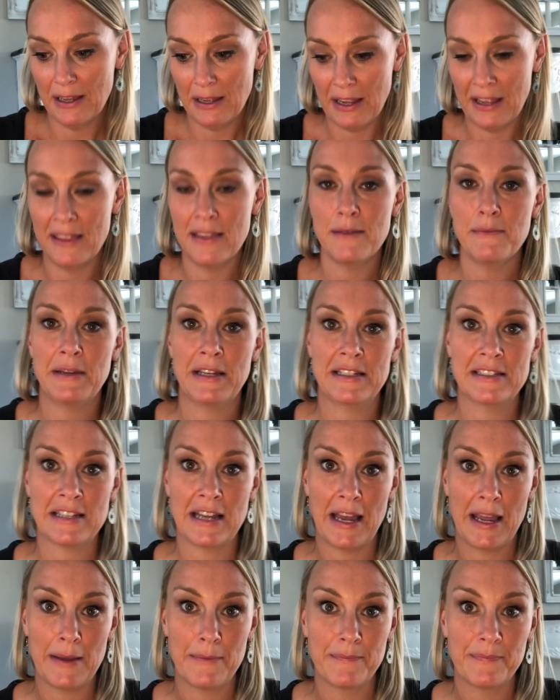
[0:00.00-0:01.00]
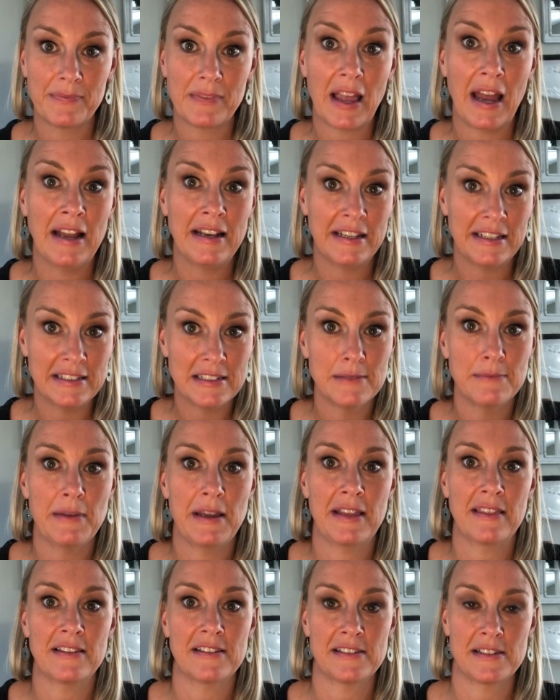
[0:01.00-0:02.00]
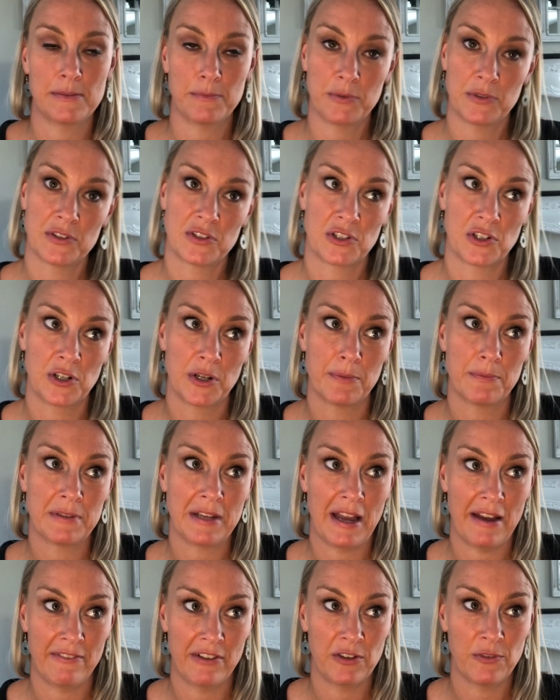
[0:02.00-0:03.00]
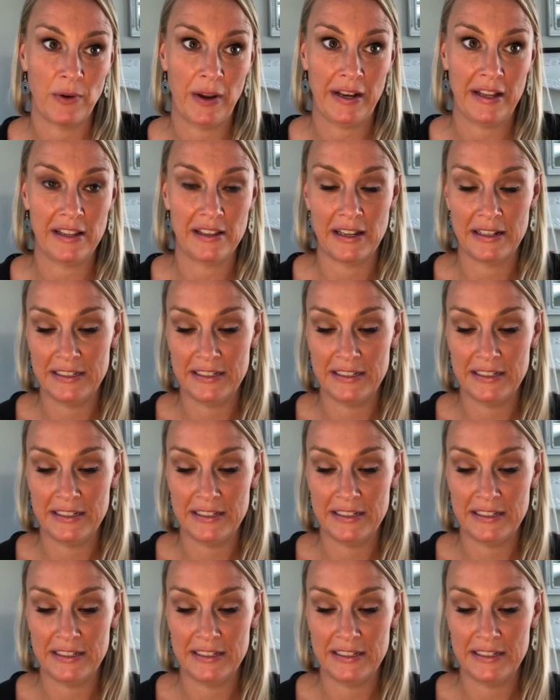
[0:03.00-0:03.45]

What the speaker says: In the meantime, I need to make the simple syrup to have it ready.